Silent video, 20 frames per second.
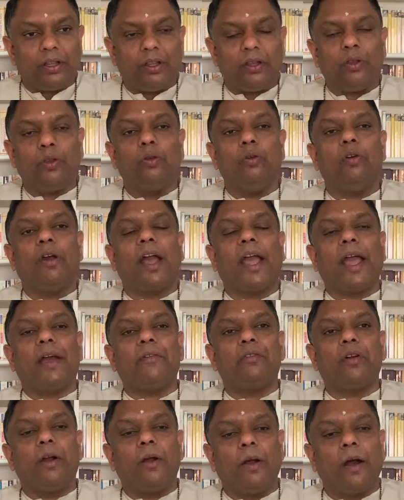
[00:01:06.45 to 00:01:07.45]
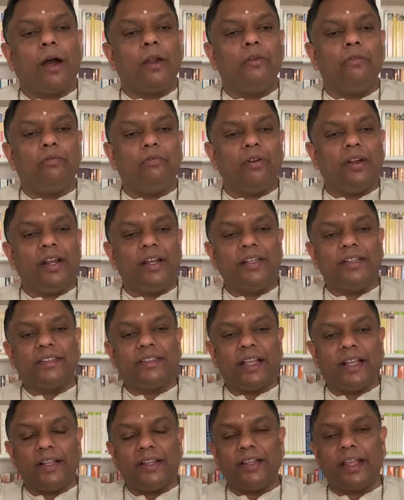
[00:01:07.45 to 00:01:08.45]
you have confidence
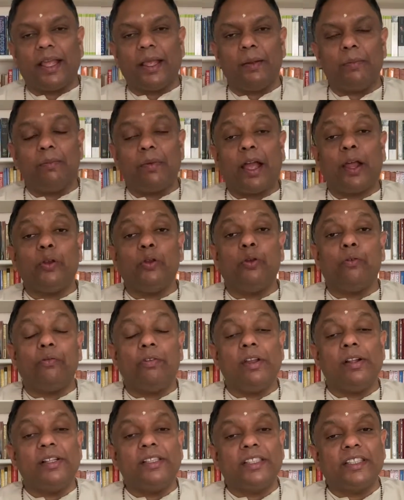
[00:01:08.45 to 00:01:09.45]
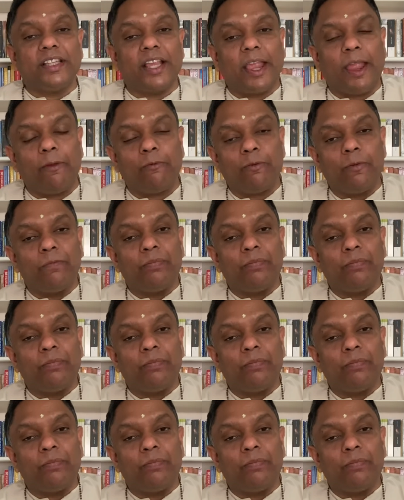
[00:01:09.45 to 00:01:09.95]
in them, and you feel safe